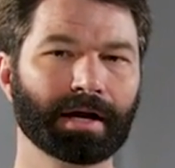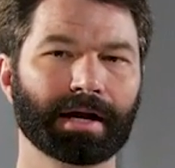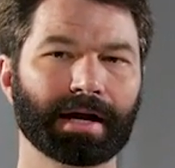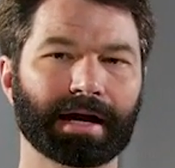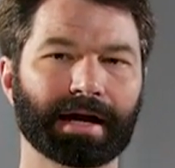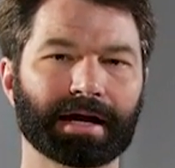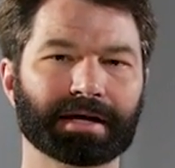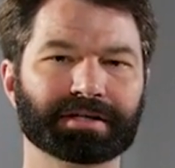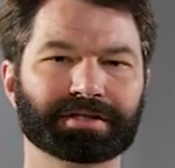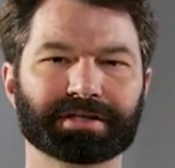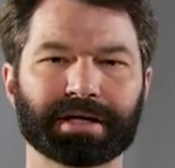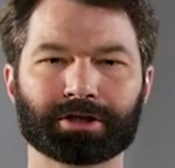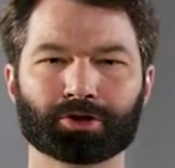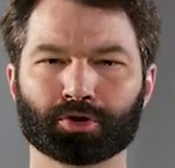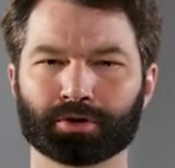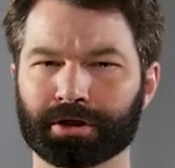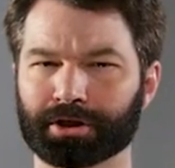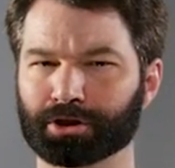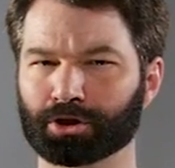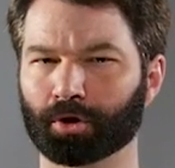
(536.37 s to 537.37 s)
and is a
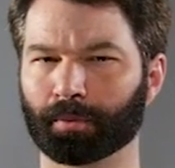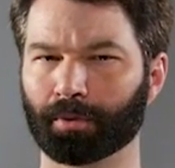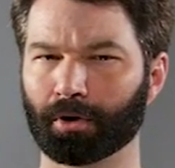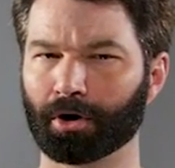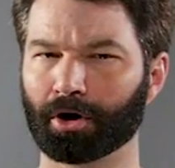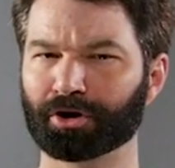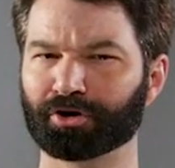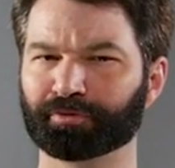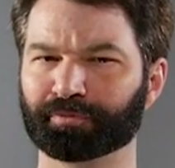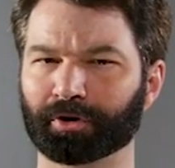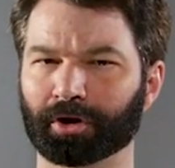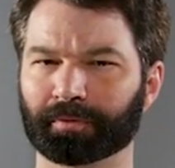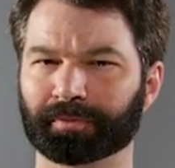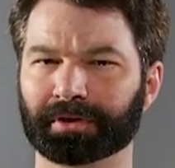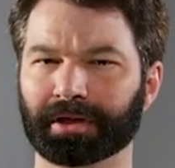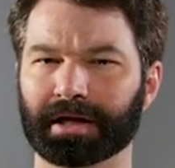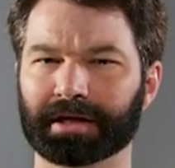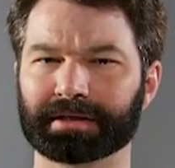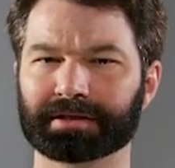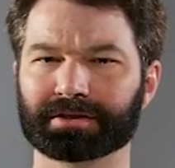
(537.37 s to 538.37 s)
traditional part of book
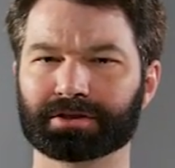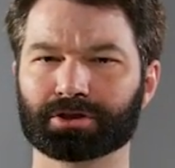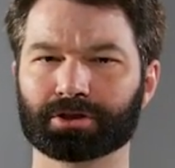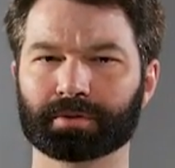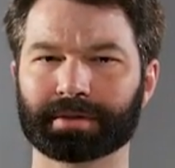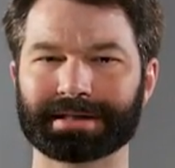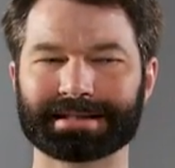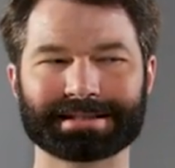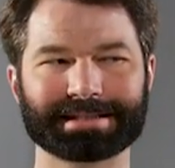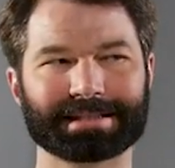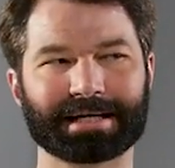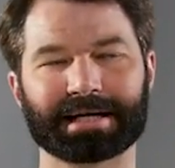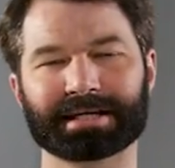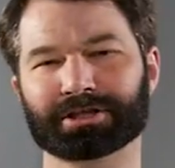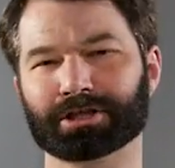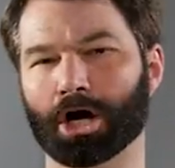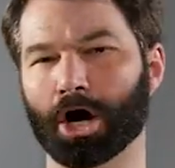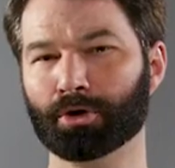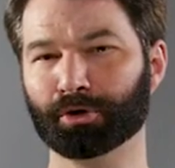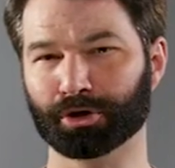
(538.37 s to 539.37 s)
plates to
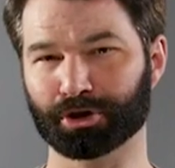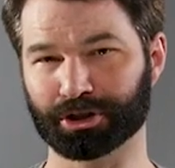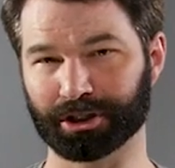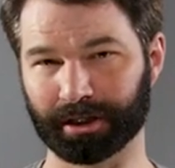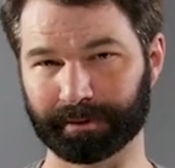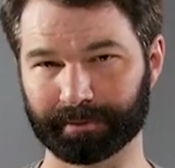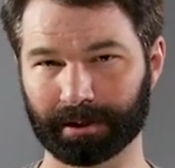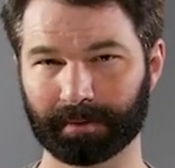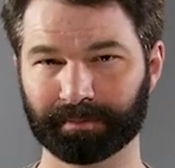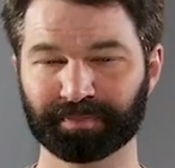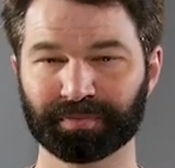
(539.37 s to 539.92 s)
indicate ownership.